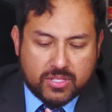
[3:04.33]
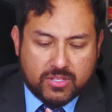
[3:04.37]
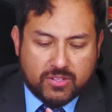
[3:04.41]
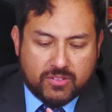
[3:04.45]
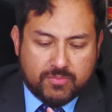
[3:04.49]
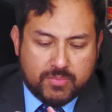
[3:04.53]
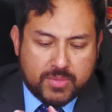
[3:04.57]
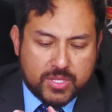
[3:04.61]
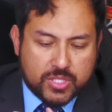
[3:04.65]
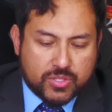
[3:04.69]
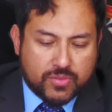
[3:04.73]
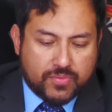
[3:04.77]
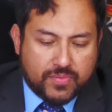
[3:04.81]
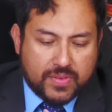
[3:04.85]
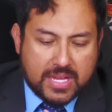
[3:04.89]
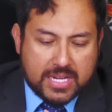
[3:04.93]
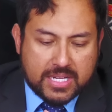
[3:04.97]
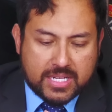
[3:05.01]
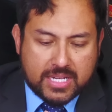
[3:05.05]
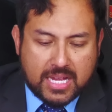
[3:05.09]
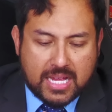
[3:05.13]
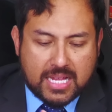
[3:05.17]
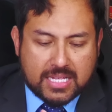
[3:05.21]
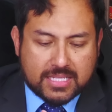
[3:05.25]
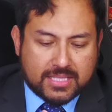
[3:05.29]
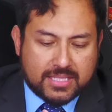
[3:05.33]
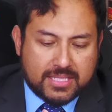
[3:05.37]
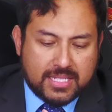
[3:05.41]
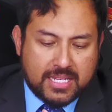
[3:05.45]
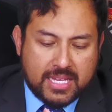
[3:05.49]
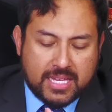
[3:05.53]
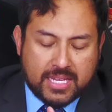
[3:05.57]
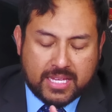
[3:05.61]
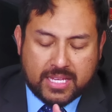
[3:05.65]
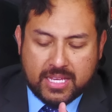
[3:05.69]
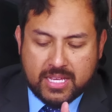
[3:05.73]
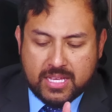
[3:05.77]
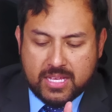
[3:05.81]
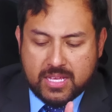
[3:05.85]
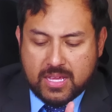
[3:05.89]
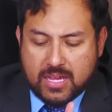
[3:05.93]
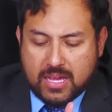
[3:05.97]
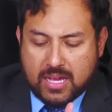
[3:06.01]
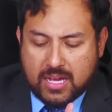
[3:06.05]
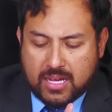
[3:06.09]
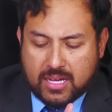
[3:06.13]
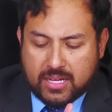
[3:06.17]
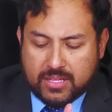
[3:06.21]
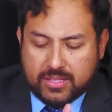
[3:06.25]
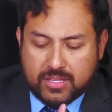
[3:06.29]
of Mr. Fantastic,
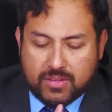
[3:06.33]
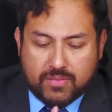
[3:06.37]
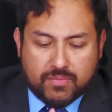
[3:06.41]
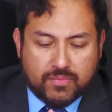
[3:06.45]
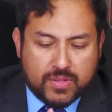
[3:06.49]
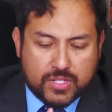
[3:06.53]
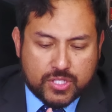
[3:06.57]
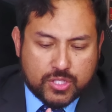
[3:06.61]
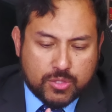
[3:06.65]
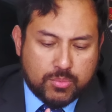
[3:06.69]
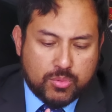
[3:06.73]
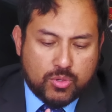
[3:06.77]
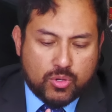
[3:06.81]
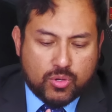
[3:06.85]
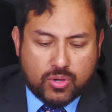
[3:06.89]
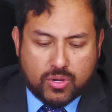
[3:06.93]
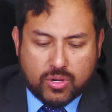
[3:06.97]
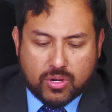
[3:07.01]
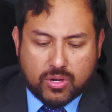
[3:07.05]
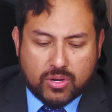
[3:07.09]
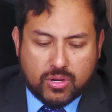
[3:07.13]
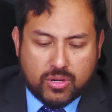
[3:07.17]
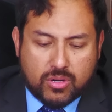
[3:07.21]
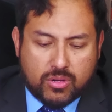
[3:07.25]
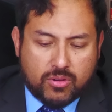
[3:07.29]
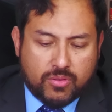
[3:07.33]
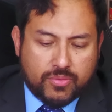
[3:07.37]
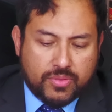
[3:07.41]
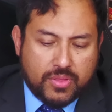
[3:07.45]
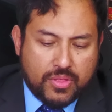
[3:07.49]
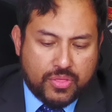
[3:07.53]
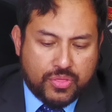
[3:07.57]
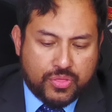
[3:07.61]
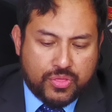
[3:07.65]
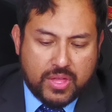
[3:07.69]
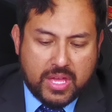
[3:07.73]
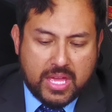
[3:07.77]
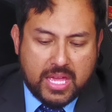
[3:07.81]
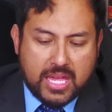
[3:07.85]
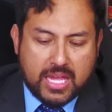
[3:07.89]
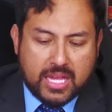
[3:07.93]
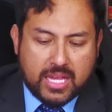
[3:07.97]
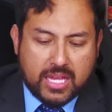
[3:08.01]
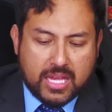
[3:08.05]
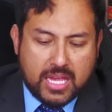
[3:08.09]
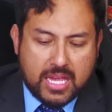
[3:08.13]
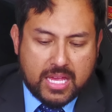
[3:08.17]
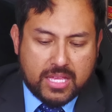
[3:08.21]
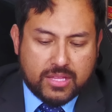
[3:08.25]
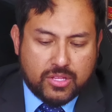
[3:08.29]
uh, the Invisible Girl, the
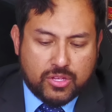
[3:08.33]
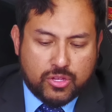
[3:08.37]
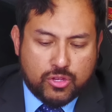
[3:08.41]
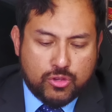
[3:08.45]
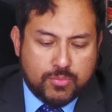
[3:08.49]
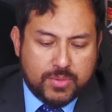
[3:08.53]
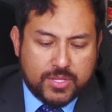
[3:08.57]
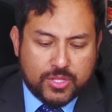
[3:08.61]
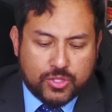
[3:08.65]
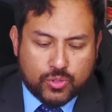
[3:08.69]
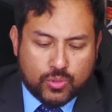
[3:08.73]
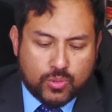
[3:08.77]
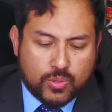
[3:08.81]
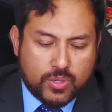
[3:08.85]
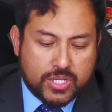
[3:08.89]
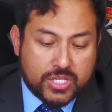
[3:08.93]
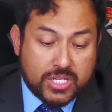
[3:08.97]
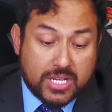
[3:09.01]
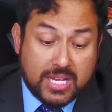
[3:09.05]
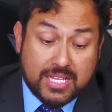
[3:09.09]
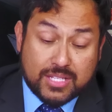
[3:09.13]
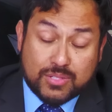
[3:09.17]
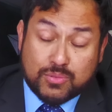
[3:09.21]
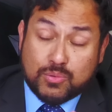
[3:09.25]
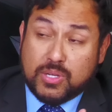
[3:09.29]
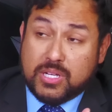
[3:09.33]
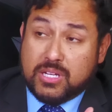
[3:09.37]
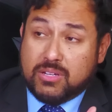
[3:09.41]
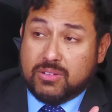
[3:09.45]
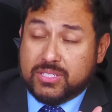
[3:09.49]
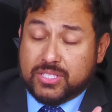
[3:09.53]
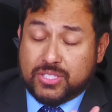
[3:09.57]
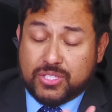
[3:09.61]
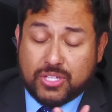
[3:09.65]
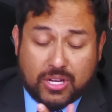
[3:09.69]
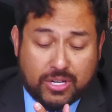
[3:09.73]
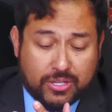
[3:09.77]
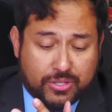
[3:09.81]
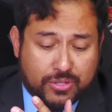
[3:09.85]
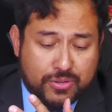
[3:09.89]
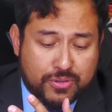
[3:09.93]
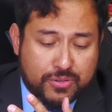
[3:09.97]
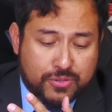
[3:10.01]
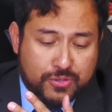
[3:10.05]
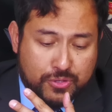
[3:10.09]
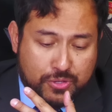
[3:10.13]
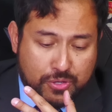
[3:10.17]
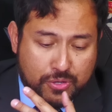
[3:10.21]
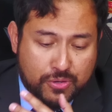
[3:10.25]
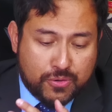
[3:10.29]
Thing, and the Human Torch, as well as Doctor
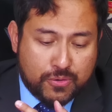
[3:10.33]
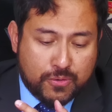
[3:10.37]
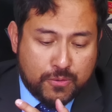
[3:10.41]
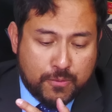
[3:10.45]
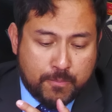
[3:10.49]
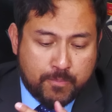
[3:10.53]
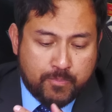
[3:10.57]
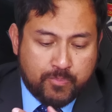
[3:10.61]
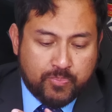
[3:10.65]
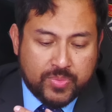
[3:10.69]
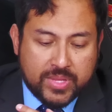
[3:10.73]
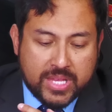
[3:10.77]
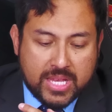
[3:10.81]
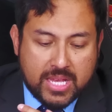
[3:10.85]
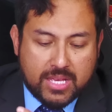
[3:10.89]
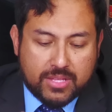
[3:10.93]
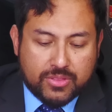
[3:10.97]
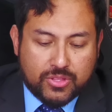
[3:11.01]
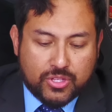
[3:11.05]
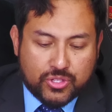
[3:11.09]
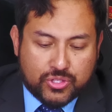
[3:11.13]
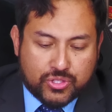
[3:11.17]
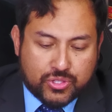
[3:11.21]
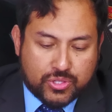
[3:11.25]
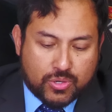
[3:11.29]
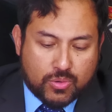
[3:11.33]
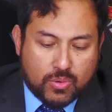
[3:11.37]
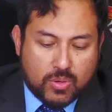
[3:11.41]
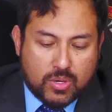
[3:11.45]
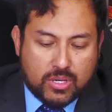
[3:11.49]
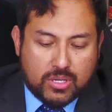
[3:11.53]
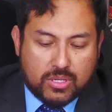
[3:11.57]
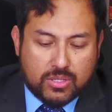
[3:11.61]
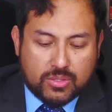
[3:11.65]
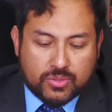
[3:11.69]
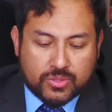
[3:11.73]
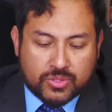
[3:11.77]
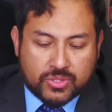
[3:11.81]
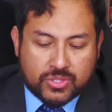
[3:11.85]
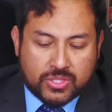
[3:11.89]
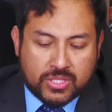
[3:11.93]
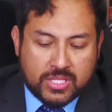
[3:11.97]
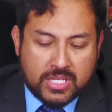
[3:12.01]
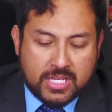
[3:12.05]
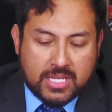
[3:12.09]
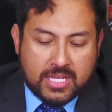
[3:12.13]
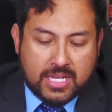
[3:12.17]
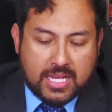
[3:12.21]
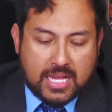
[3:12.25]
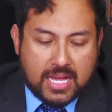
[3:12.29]
Doom, the Skrulls,
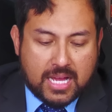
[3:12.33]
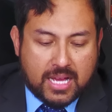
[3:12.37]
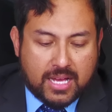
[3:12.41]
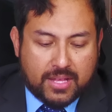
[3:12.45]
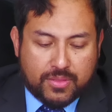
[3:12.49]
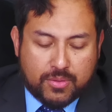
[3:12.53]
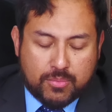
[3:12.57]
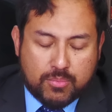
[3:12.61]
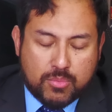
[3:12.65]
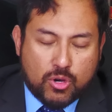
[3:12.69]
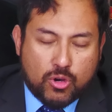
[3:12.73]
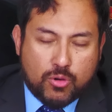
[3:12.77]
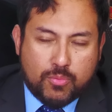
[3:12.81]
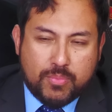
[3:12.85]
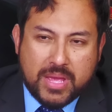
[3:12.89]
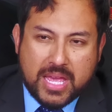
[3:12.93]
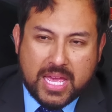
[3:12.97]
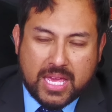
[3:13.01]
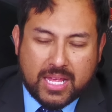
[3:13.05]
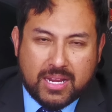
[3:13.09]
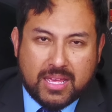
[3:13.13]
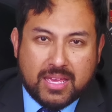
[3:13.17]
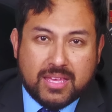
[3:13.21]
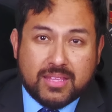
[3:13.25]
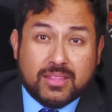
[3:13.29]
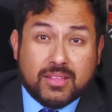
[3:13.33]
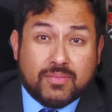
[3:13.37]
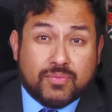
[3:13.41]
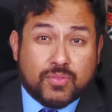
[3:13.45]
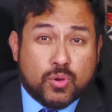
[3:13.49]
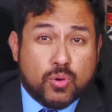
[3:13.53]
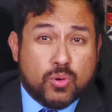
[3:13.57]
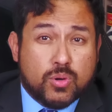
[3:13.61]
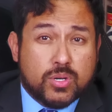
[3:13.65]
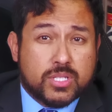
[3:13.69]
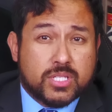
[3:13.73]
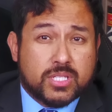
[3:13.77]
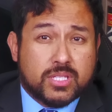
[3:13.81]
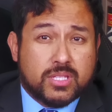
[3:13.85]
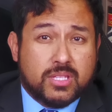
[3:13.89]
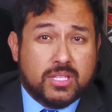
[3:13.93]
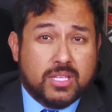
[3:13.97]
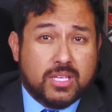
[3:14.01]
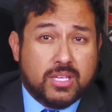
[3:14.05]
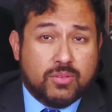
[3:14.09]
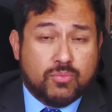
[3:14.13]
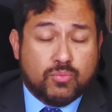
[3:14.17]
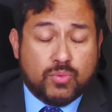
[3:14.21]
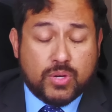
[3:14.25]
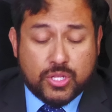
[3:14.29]
uh, the Mole Man, and of course,
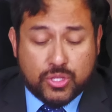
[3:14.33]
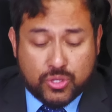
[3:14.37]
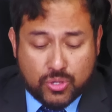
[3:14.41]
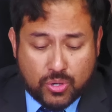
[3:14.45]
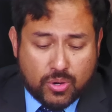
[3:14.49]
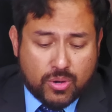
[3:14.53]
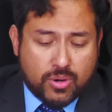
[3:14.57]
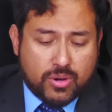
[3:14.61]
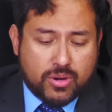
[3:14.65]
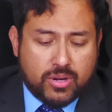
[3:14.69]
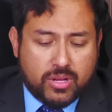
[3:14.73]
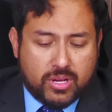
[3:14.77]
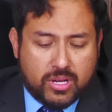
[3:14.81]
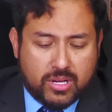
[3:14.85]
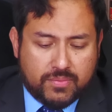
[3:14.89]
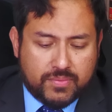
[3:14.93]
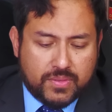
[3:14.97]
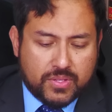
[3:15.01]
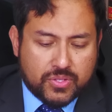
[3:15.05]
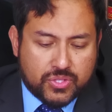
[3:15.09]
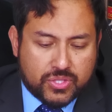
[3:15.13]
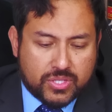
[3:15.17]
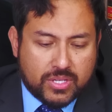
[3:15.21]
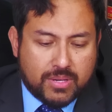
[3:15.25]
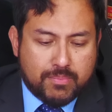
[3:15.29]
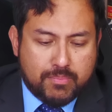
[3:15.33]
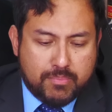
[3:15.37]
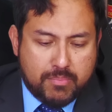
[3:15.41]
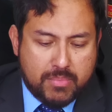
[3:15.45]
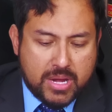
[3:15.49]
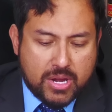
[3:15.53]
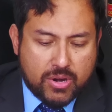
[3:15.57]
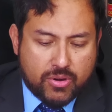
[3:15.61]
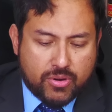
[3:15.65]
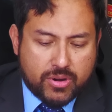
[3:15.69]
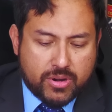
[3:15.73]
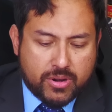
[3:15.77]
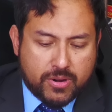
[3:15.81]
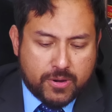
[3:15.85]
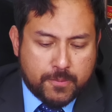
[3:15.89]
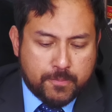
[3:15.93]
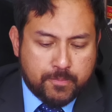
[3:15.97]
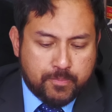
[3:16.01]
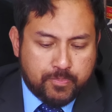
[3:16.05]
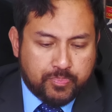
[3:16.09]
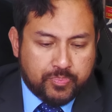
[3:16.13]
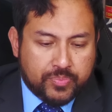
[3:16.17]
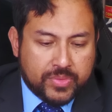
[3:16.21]
the return of the Submariner.